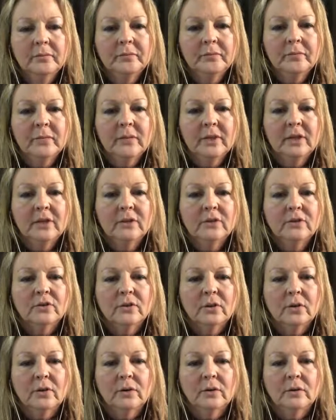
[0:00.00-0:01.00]
your
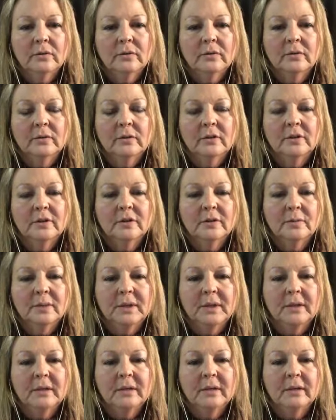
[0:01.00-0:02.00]
soul, your spirit,